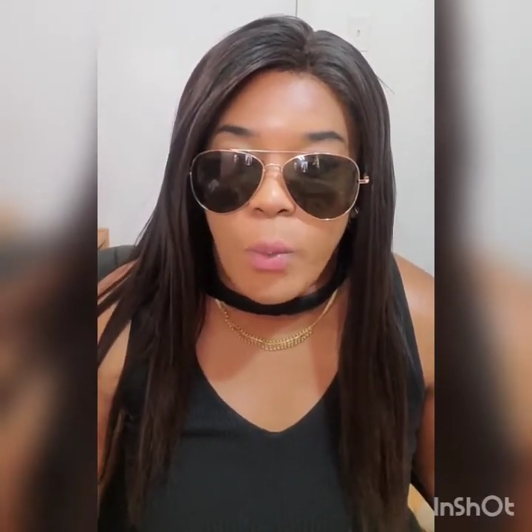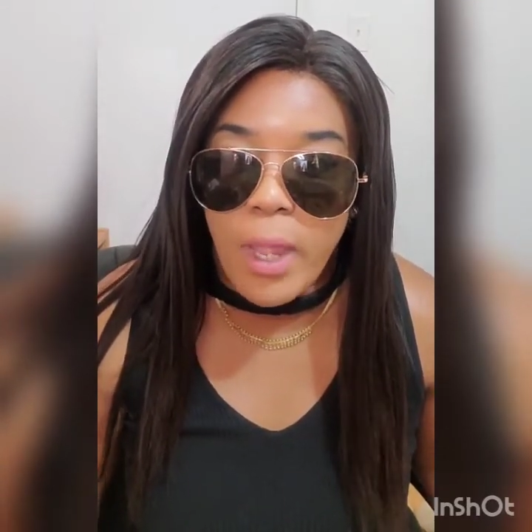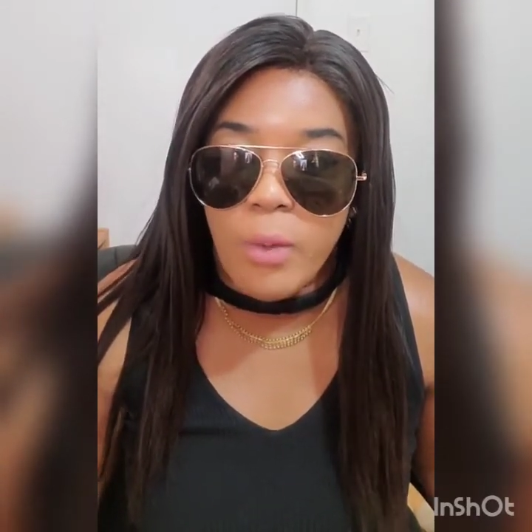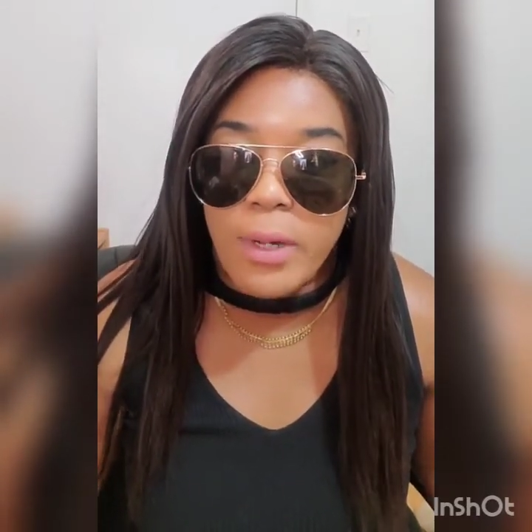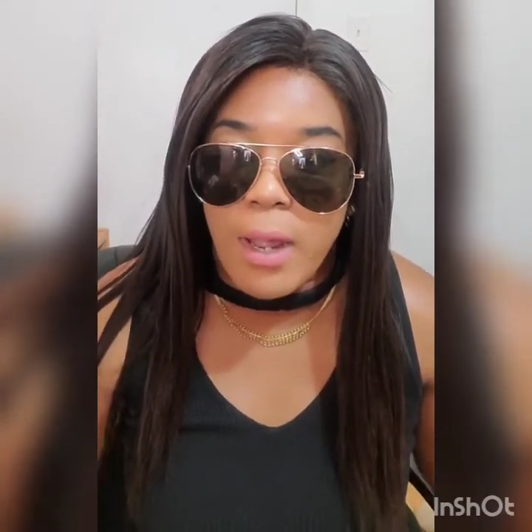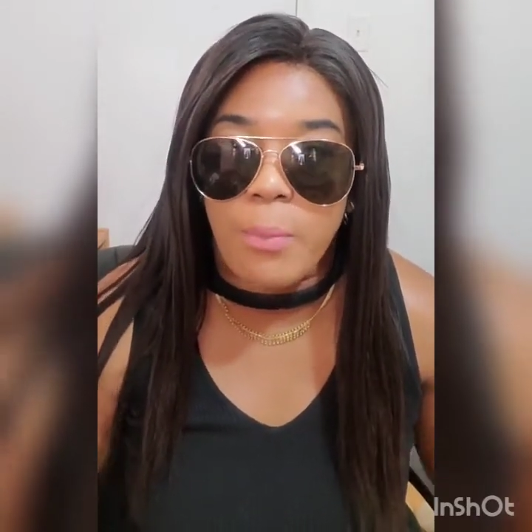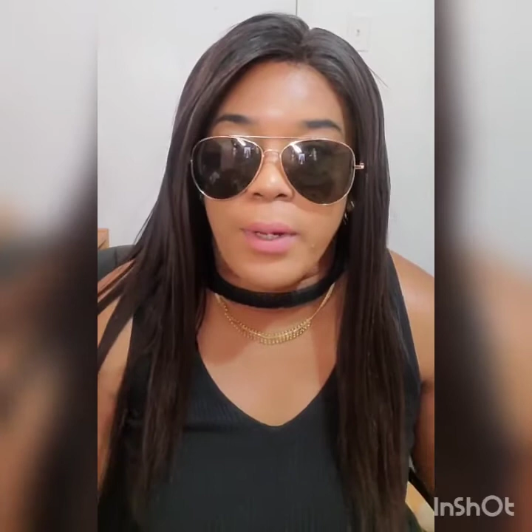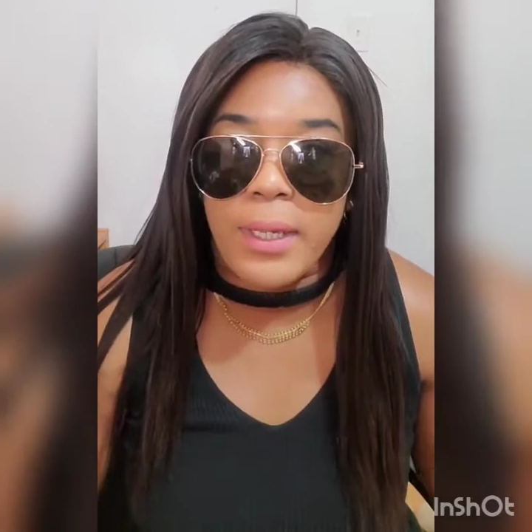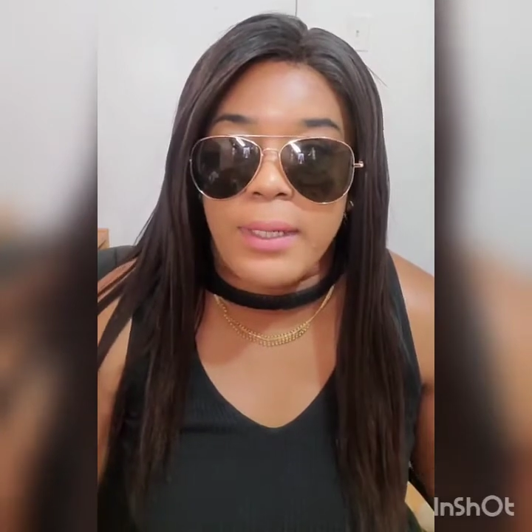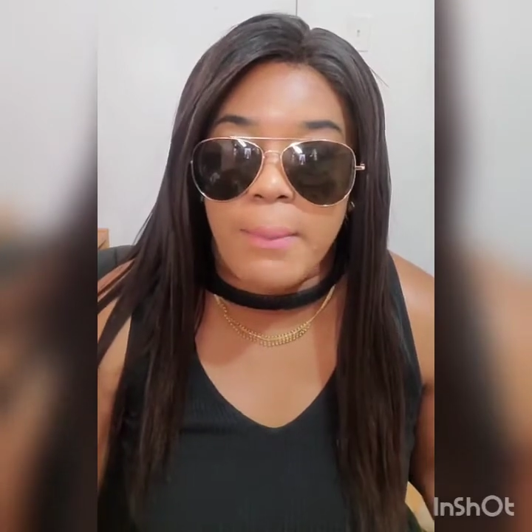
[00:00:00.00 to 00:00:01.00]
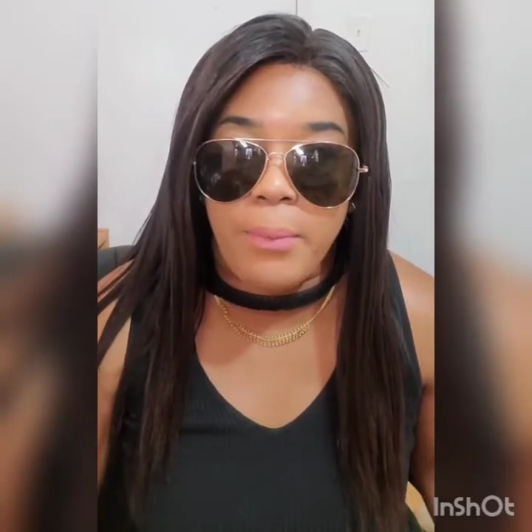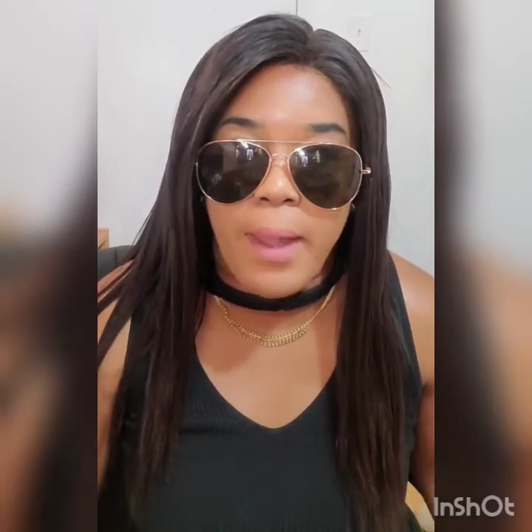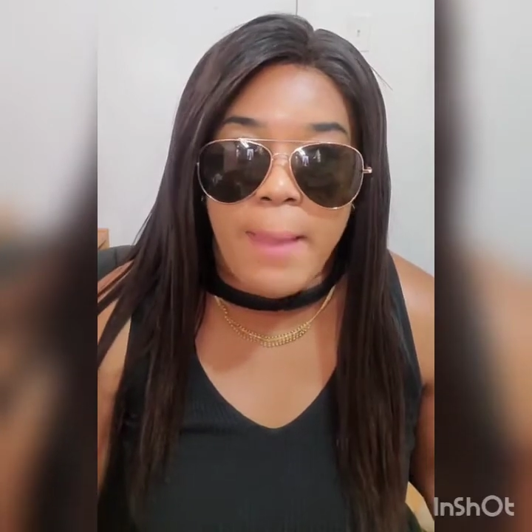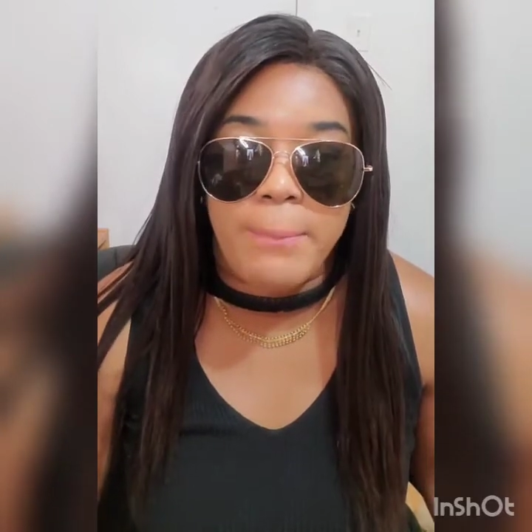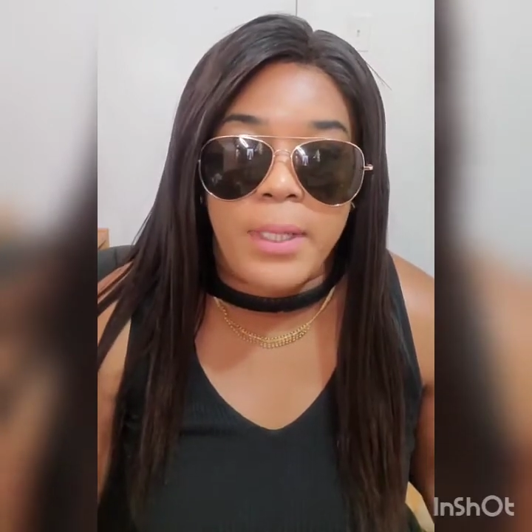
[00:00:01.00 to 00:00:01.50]
way without breaking your
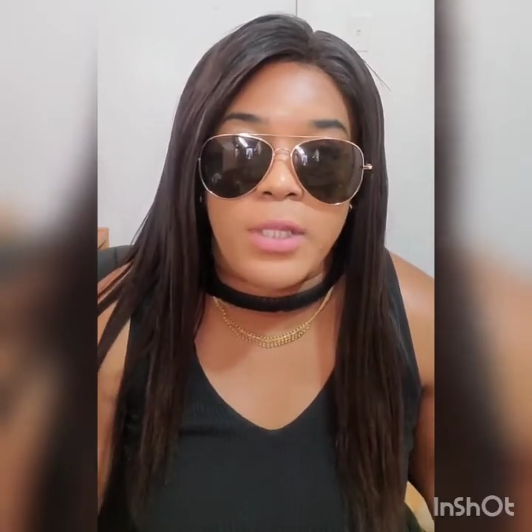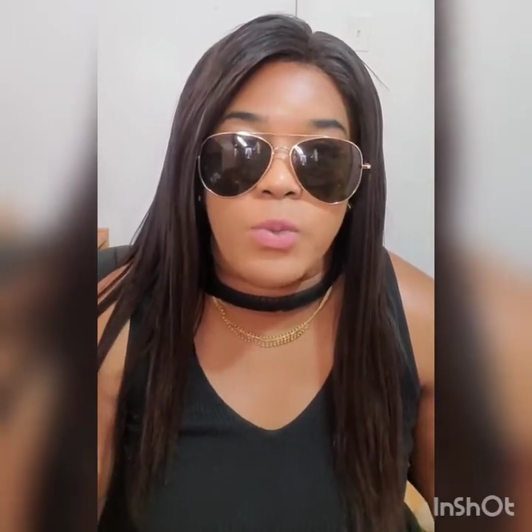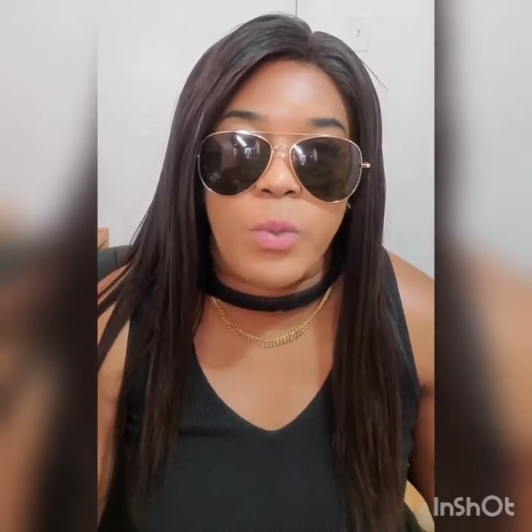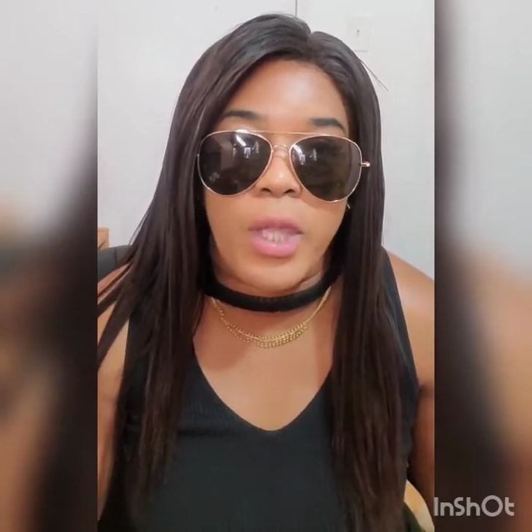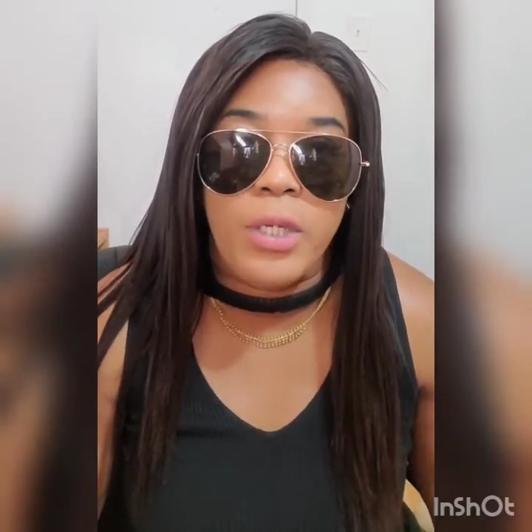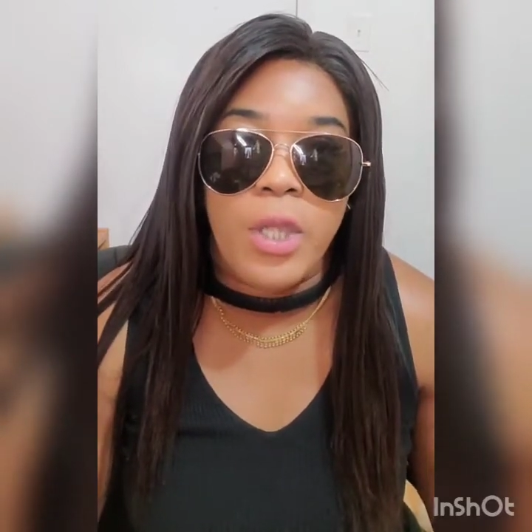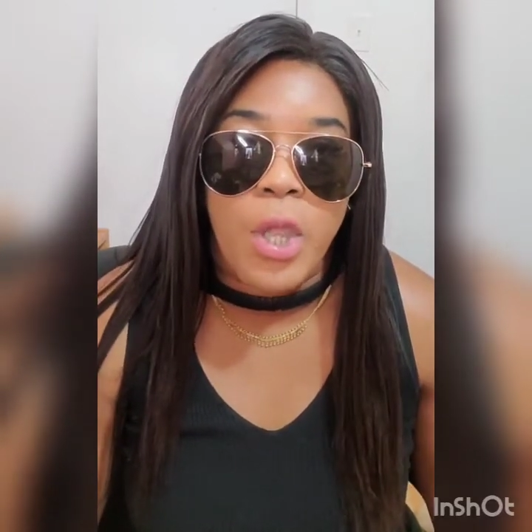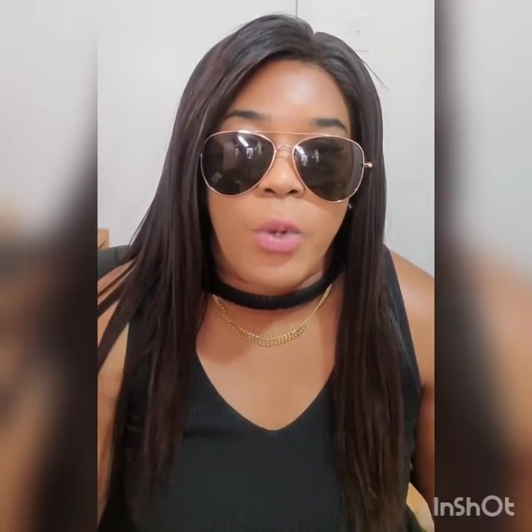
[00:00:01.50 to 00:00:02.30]
brand because when